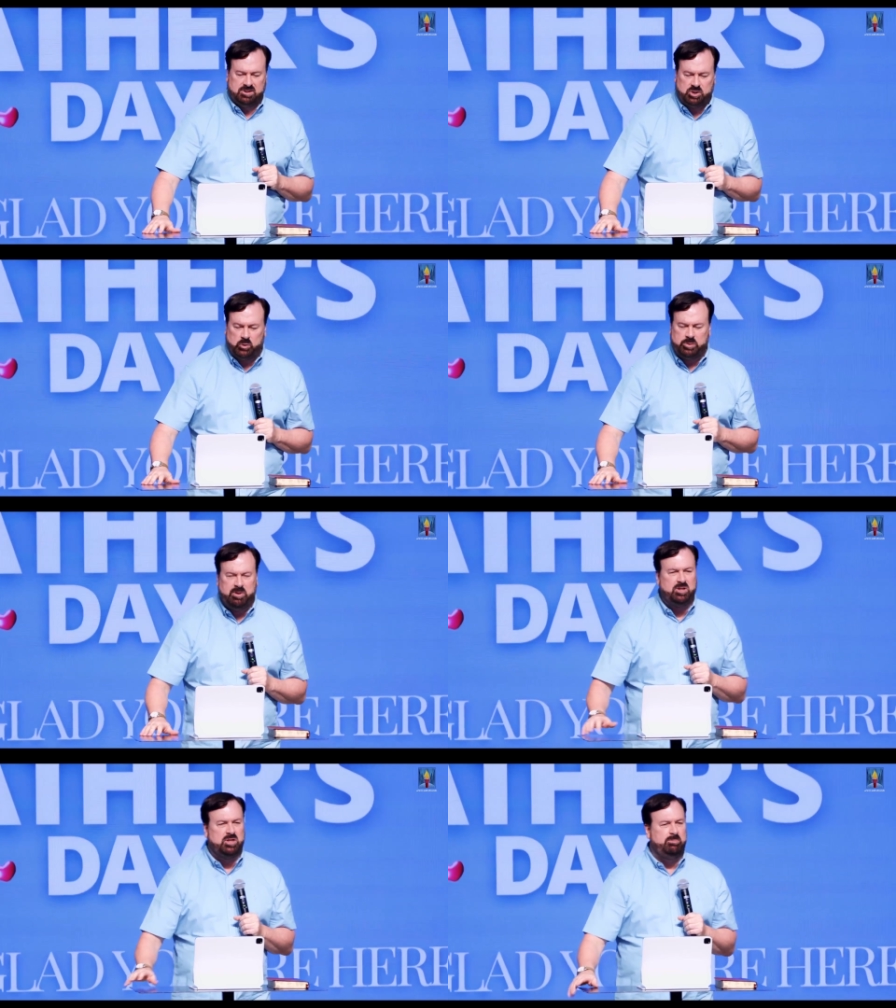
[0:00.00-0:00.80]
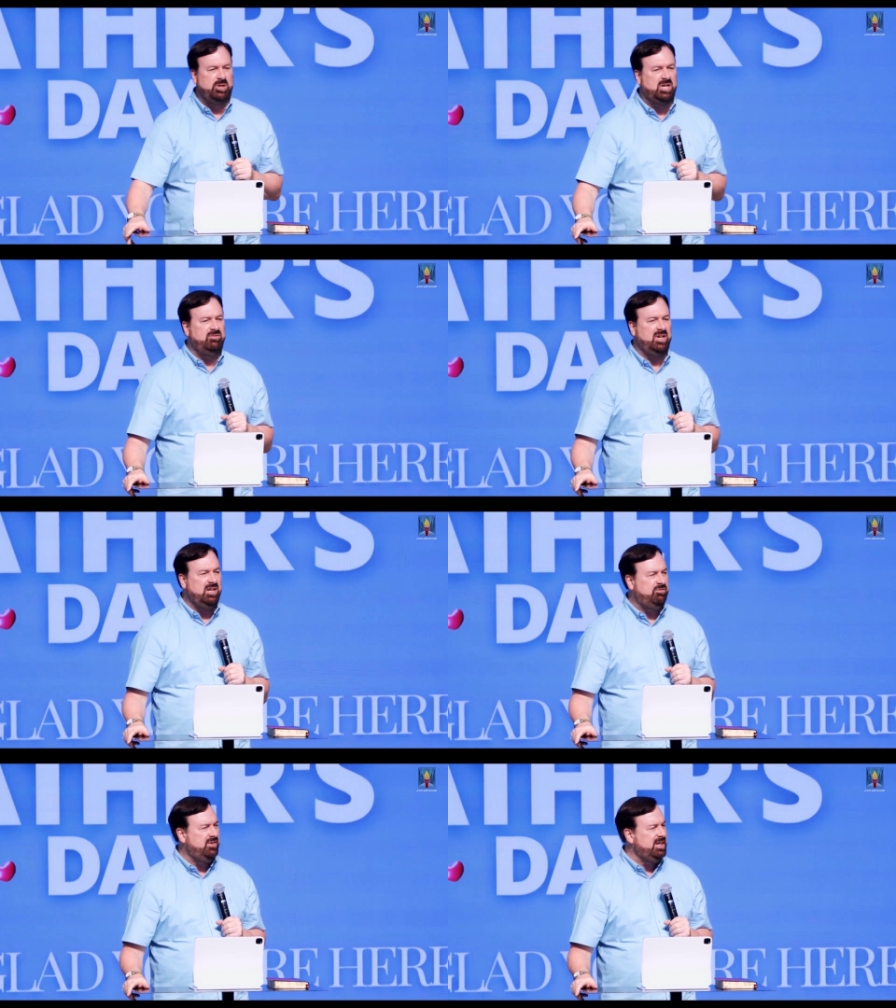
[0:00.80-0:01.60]
Turn with me to the book of
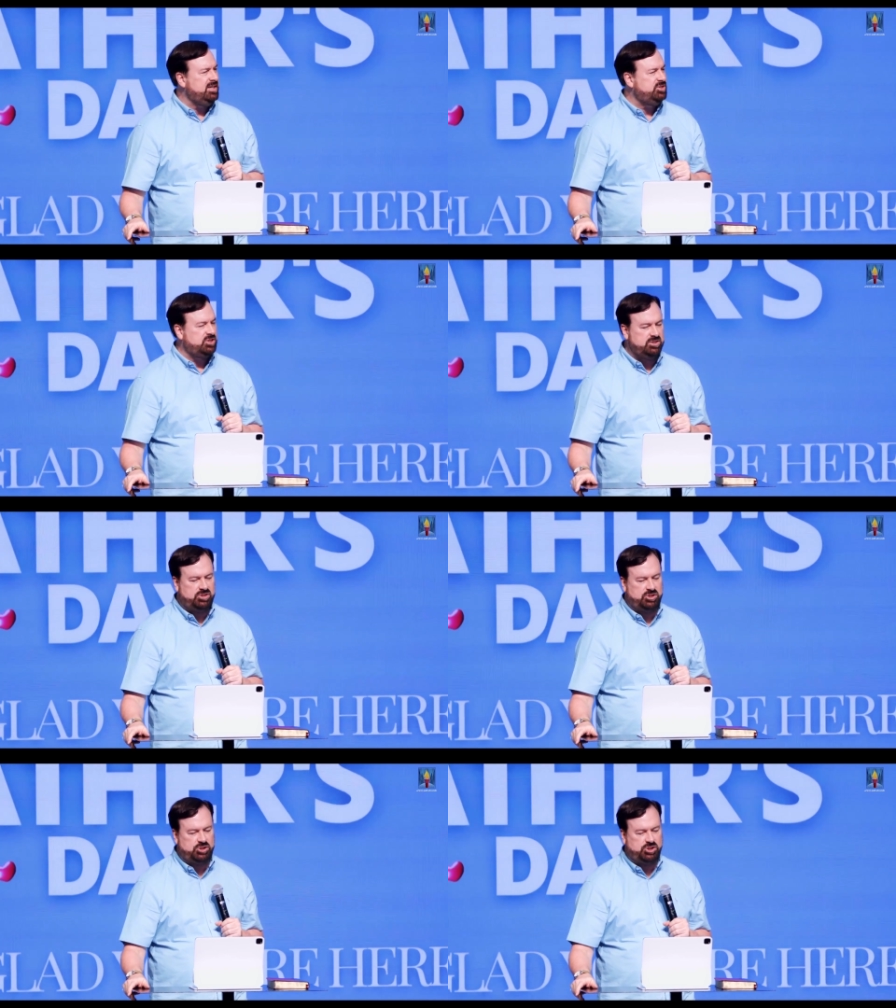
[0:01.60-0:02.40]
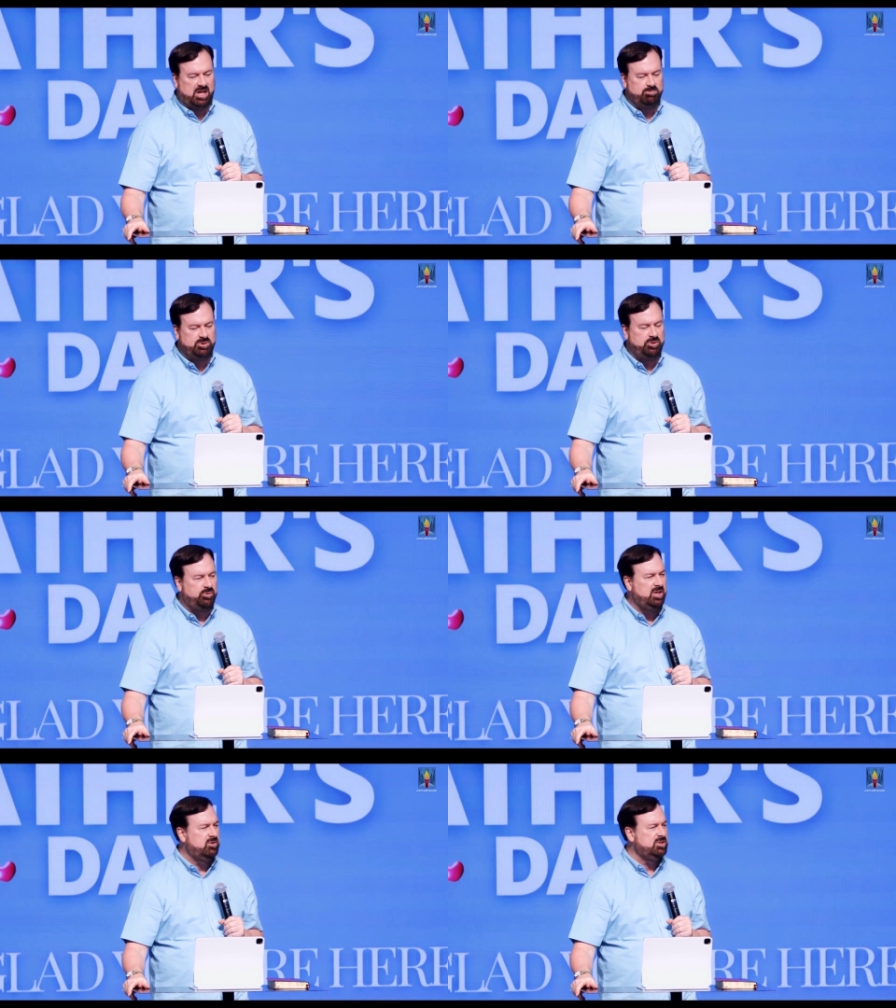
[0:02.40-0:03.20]
Ephesians chapter
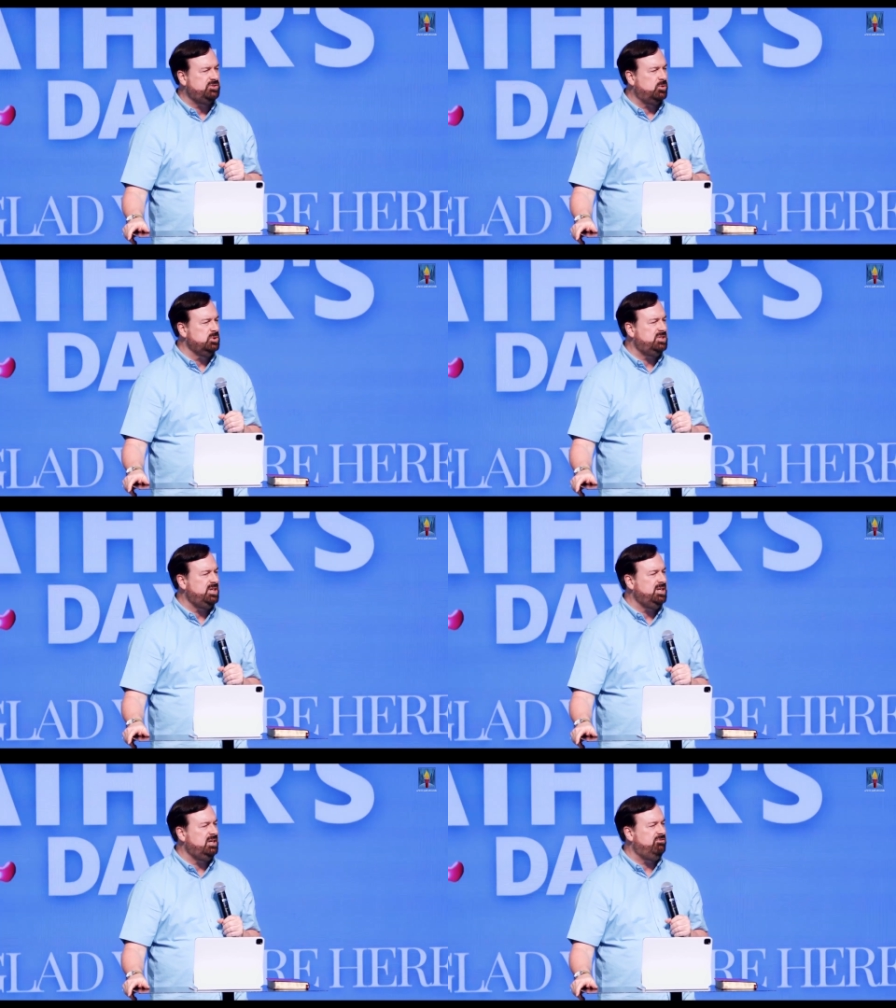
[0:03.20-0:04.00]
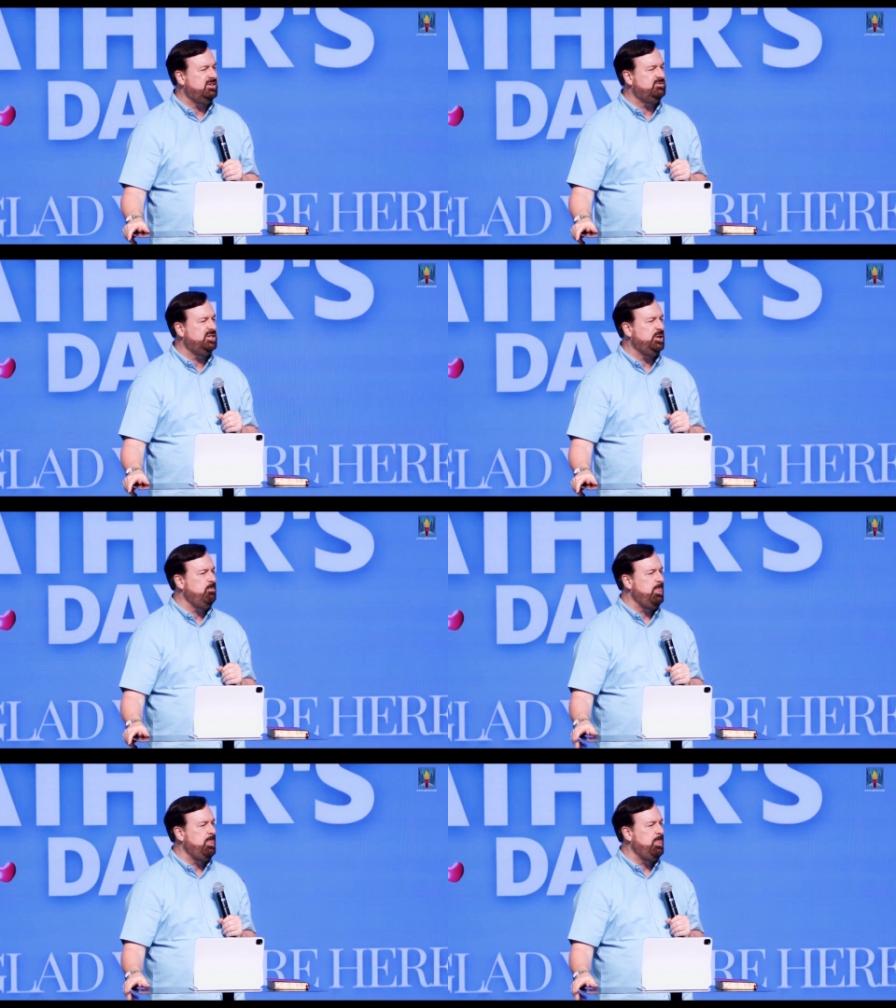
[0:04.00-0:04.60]
3, verse 14 and 15.